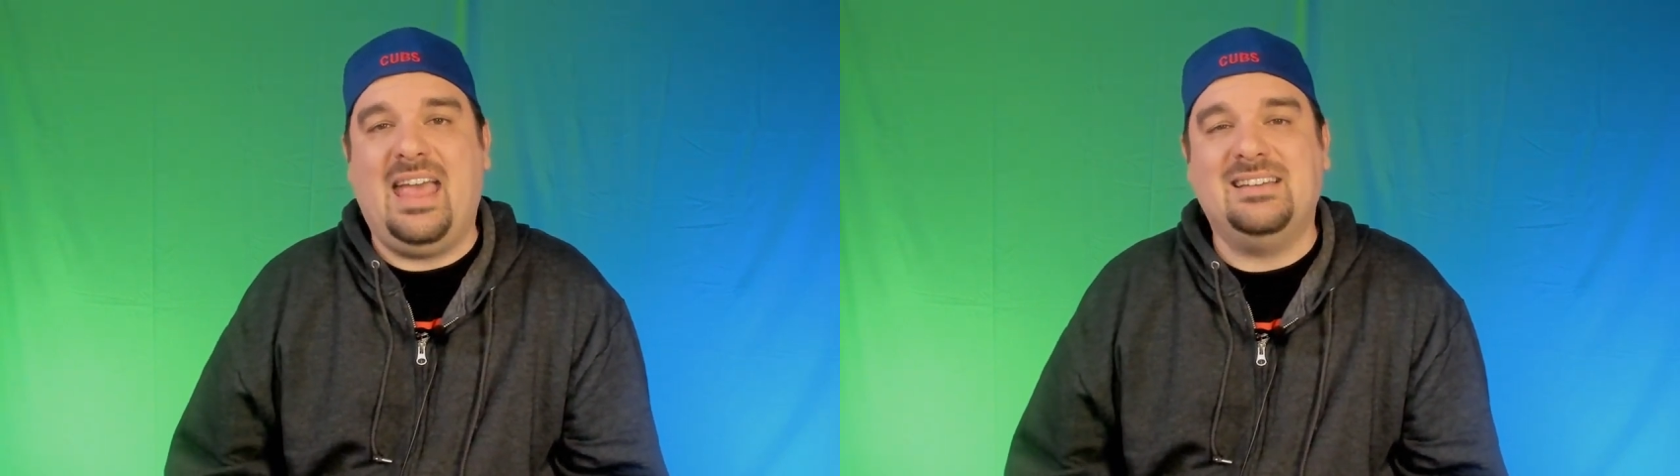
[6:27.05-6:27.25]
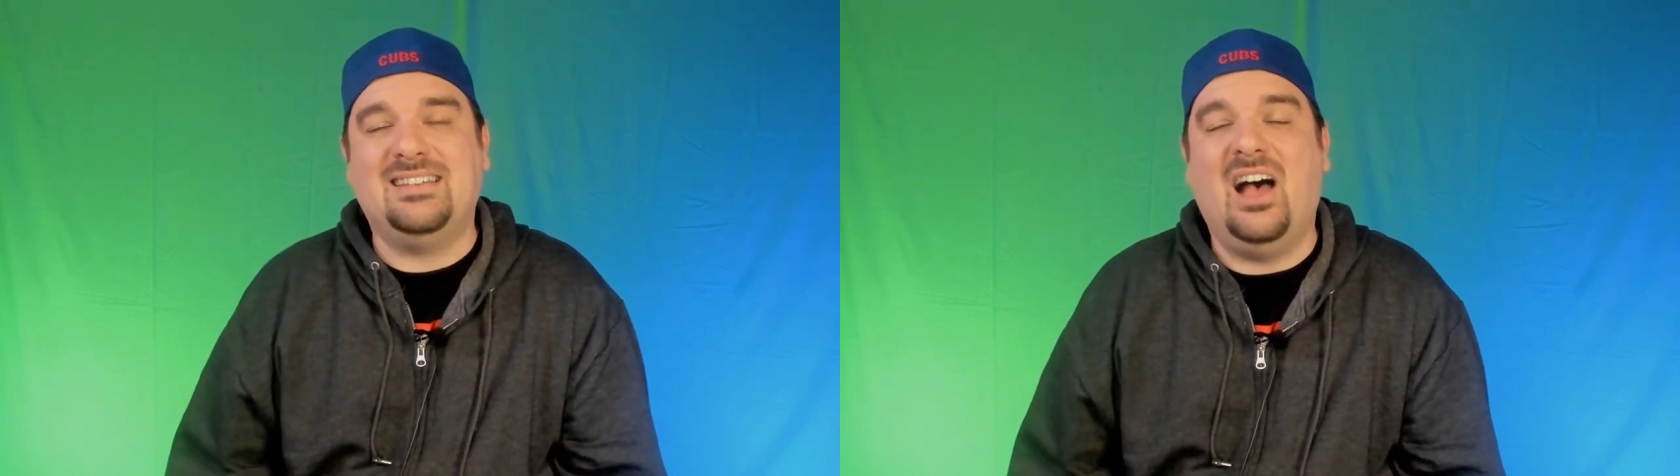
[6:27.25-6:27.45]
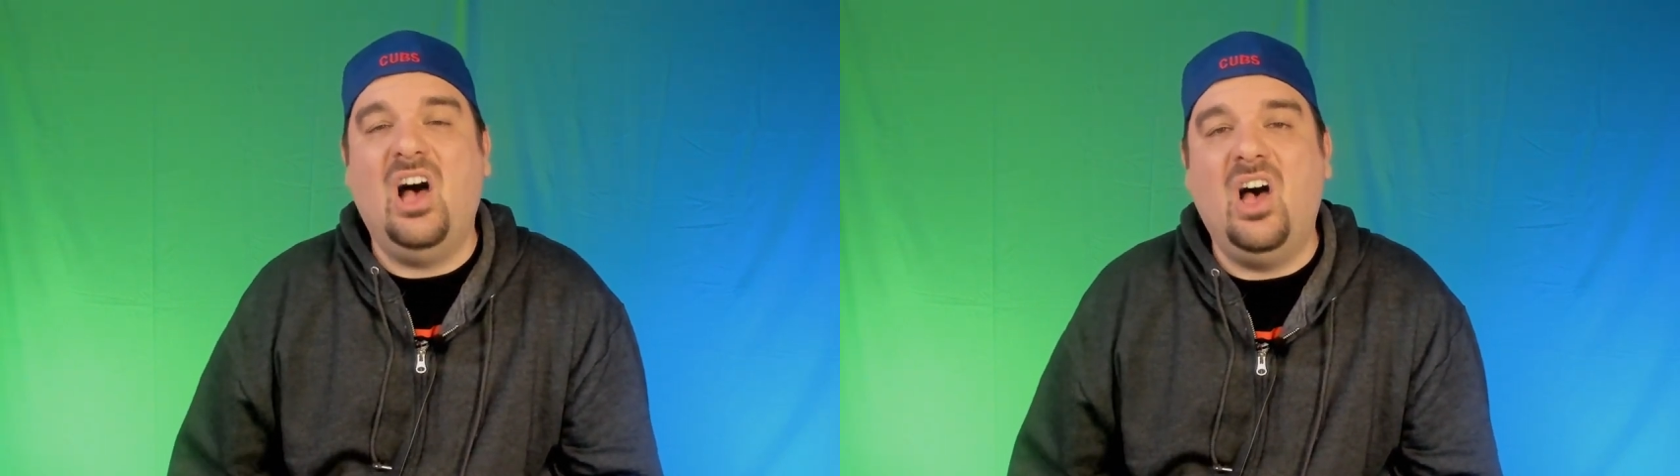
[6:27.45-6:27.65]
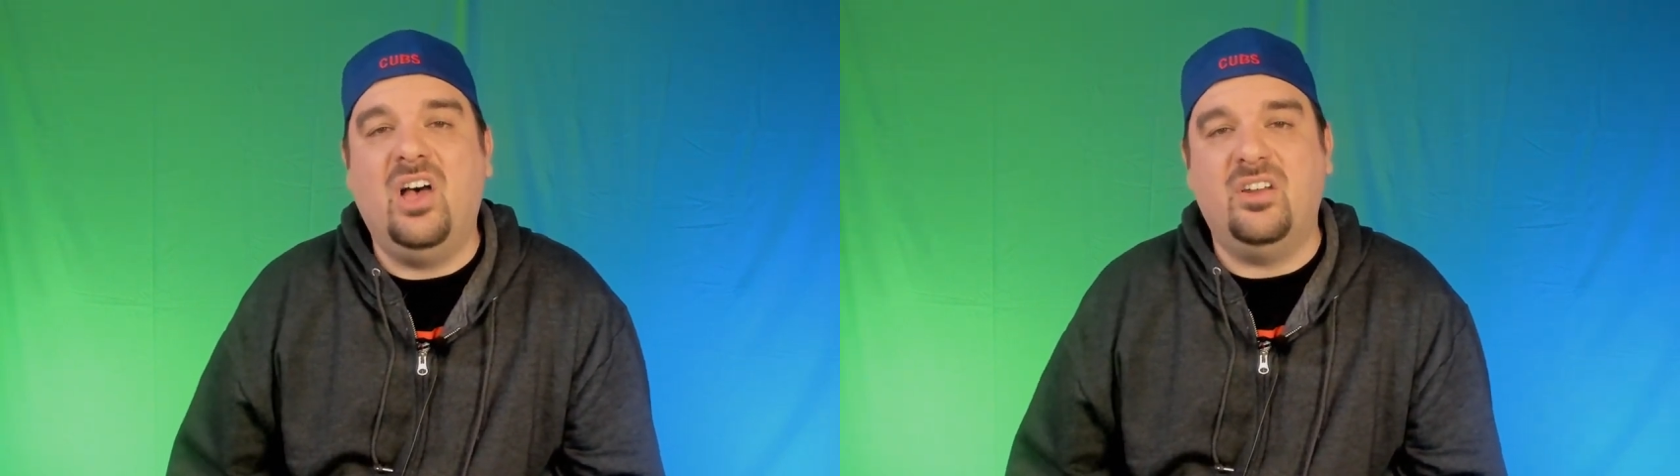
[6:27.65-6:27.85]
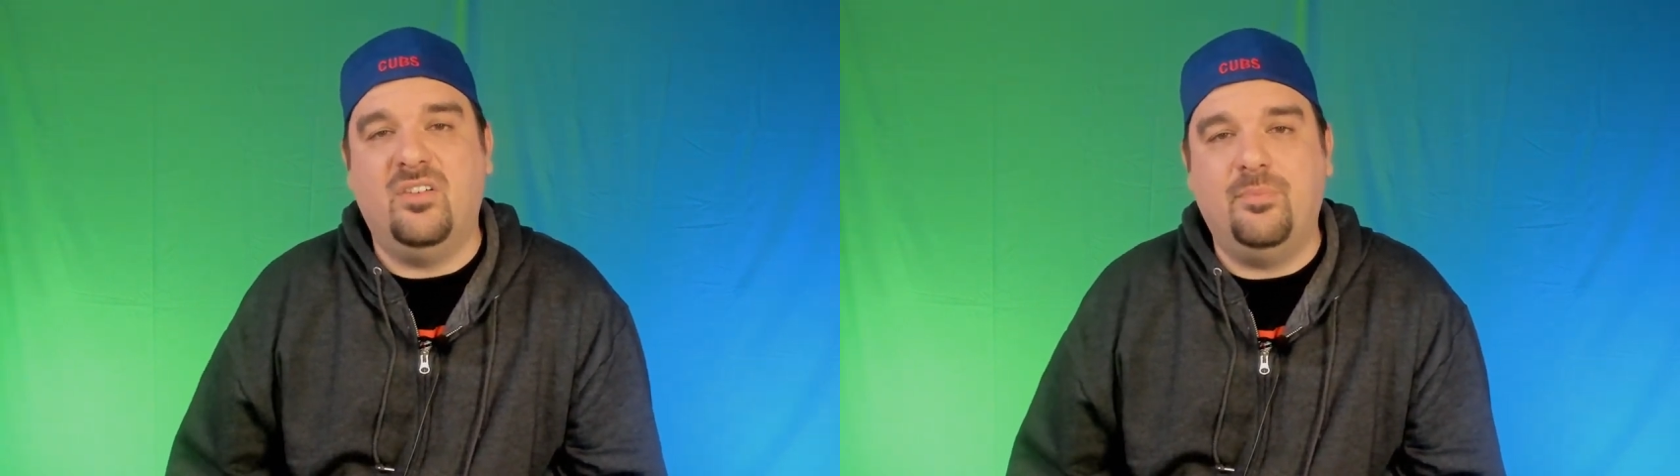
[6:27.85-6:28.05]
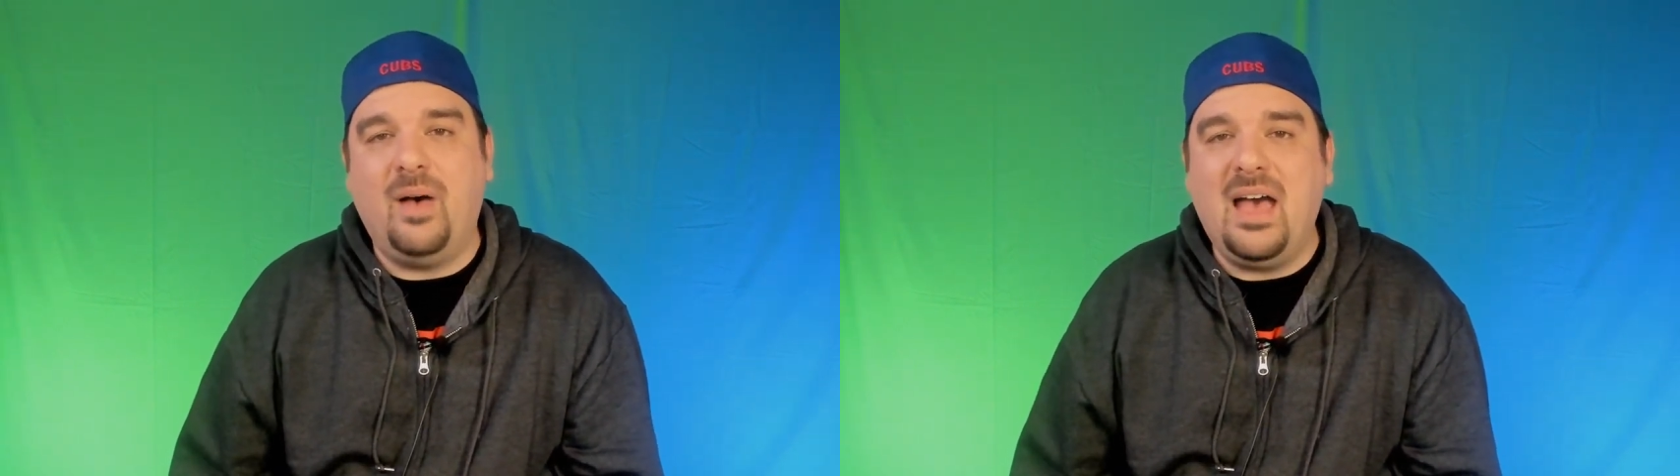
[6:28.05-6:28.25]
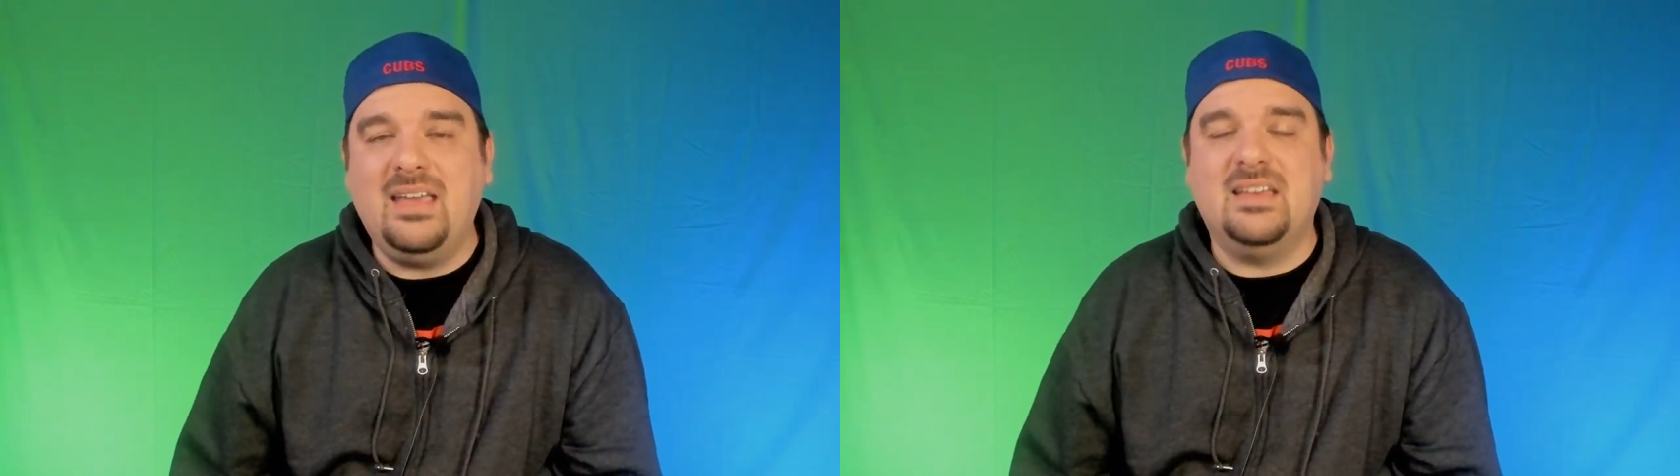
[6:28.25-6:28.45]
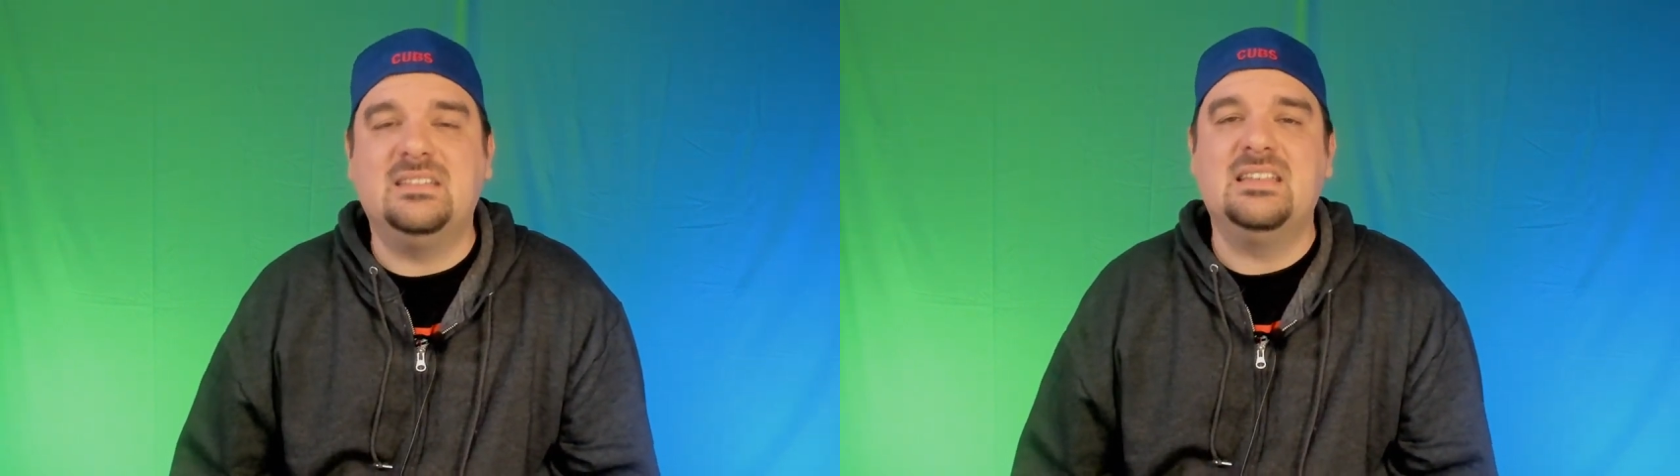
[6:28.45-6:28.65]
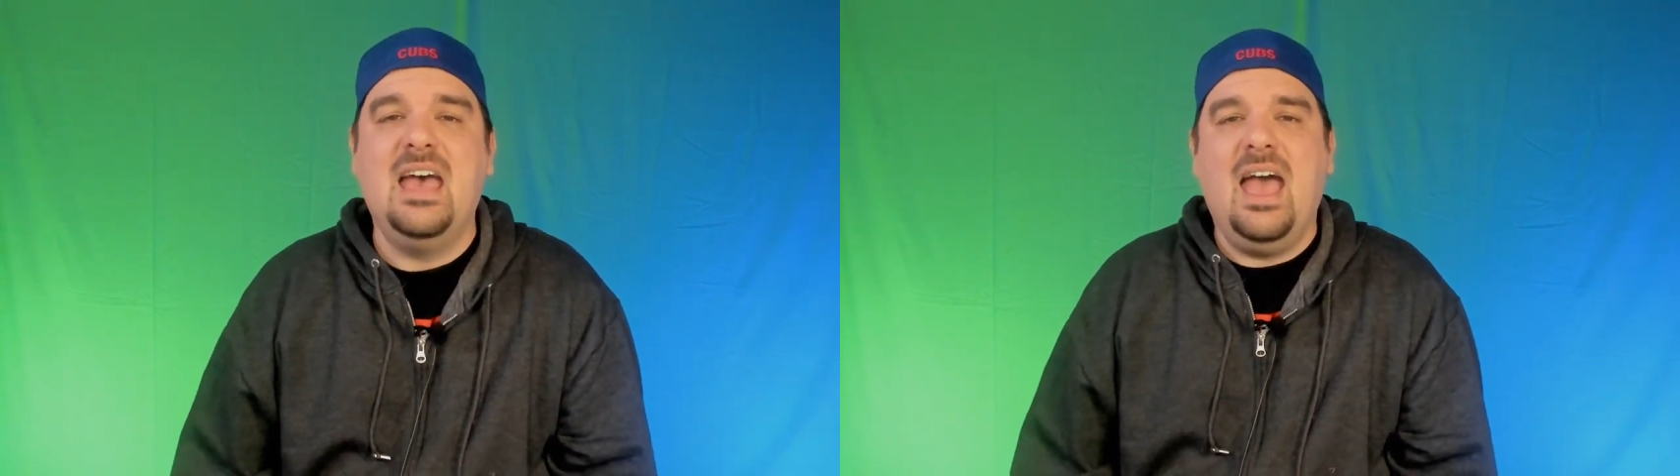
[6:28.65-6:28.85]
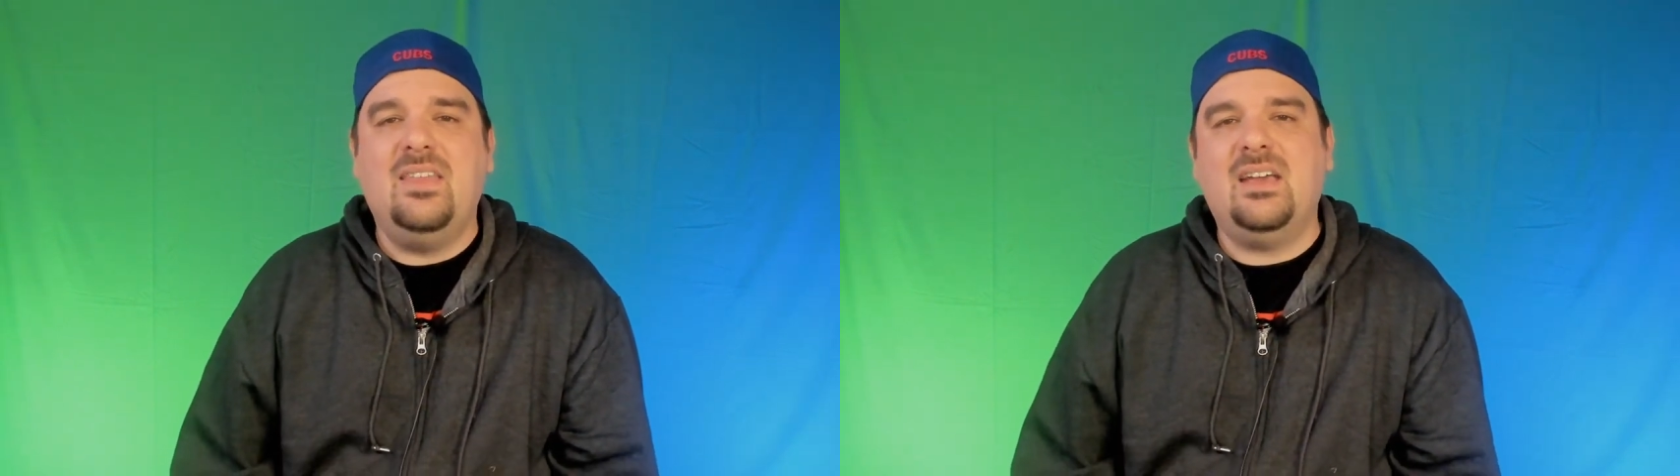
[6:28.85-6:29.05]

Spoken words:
a ton of buy-ins,